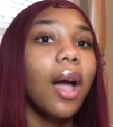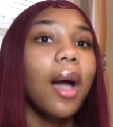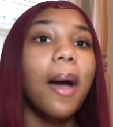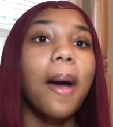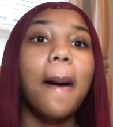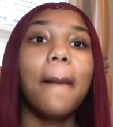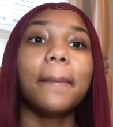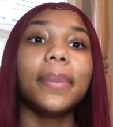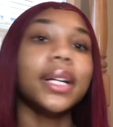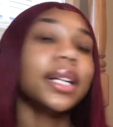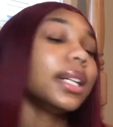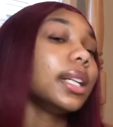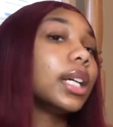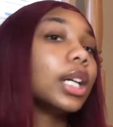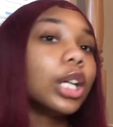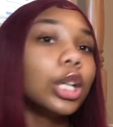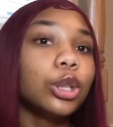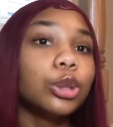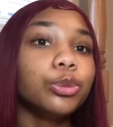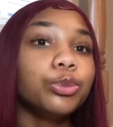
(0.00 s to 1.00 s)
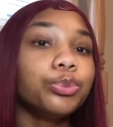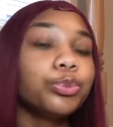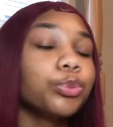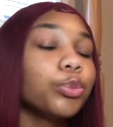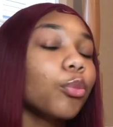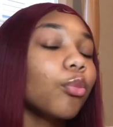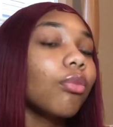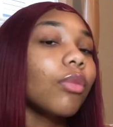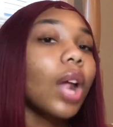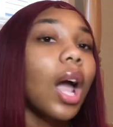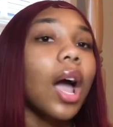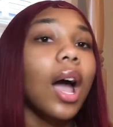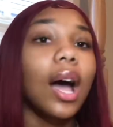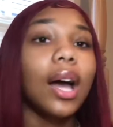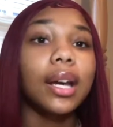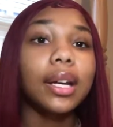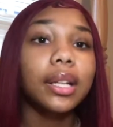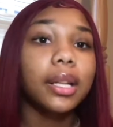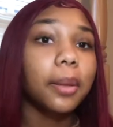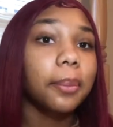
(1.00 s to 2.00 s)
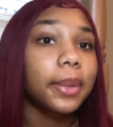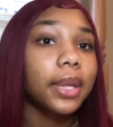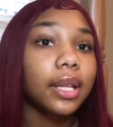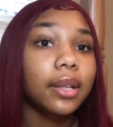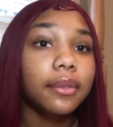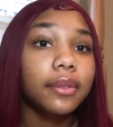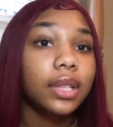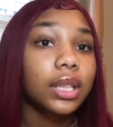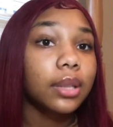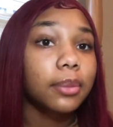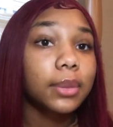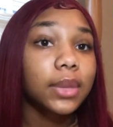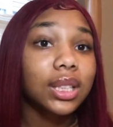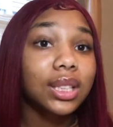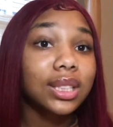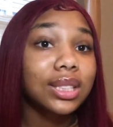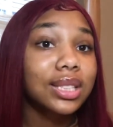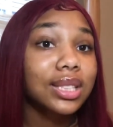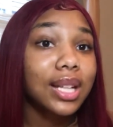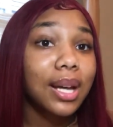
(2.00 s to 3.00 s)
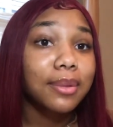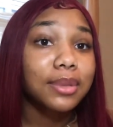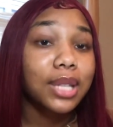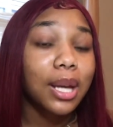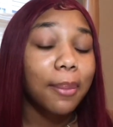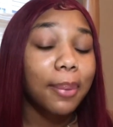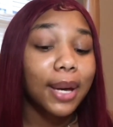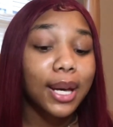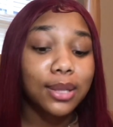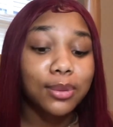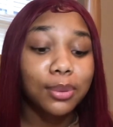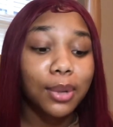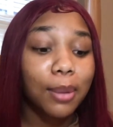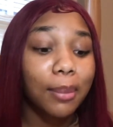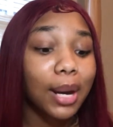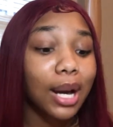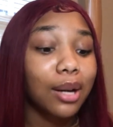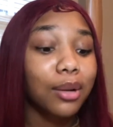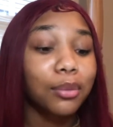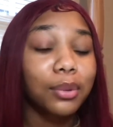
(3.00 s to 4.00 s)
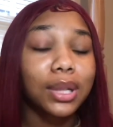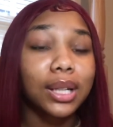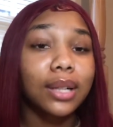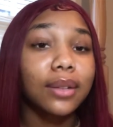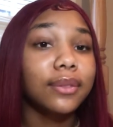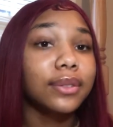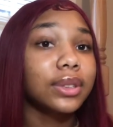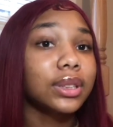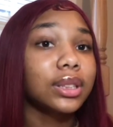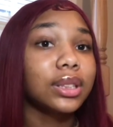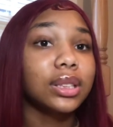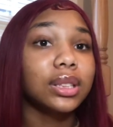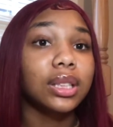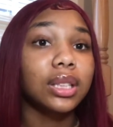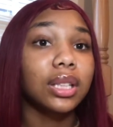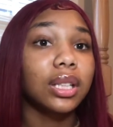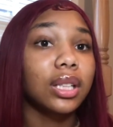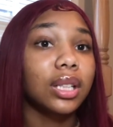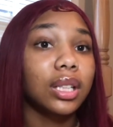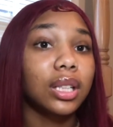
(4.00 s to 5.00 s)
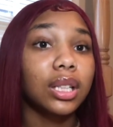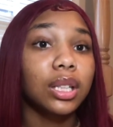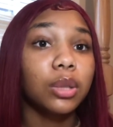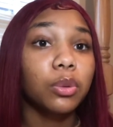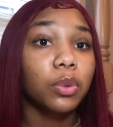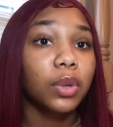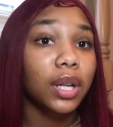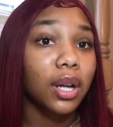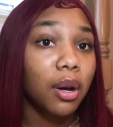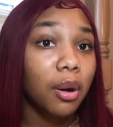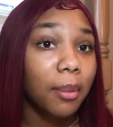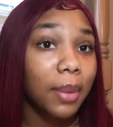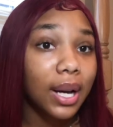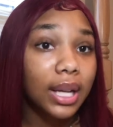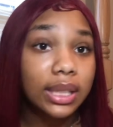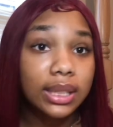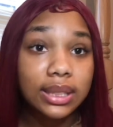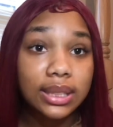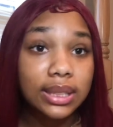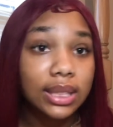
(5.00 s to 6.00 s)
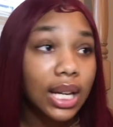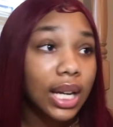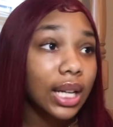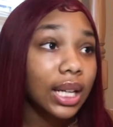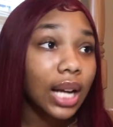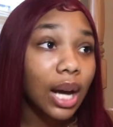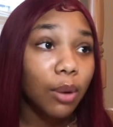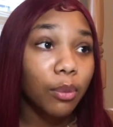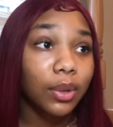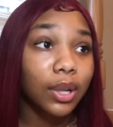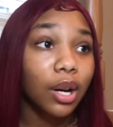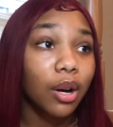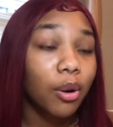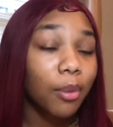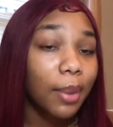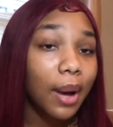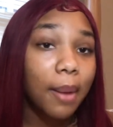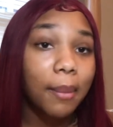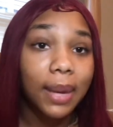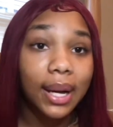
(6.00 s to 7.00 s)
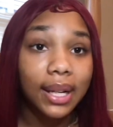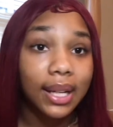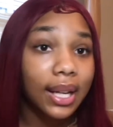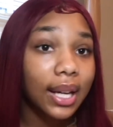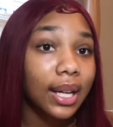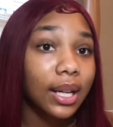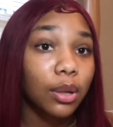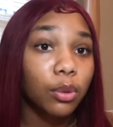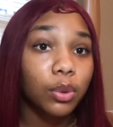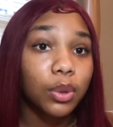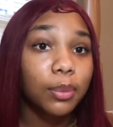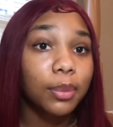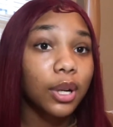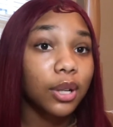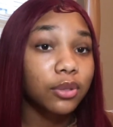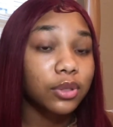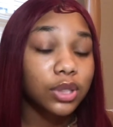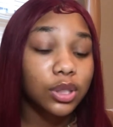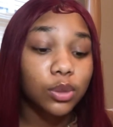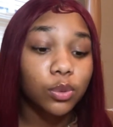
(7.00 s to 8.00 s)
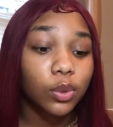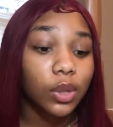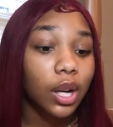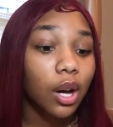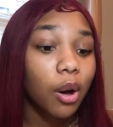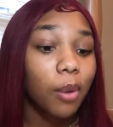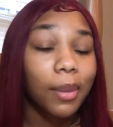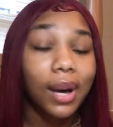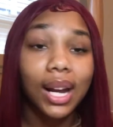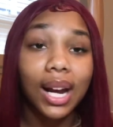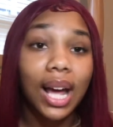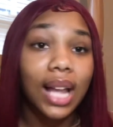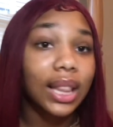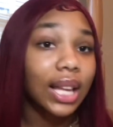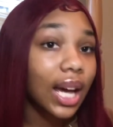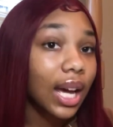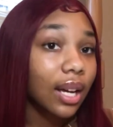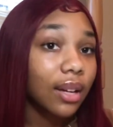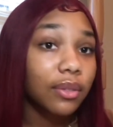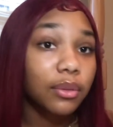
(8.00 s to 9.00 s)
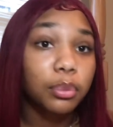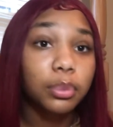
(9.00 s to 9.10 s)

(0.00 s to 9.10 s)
But anyhow, I ended up giving him the little Snapchat password back or whatever, and he went on by his day and I went on by my day, and we both just went on about our life.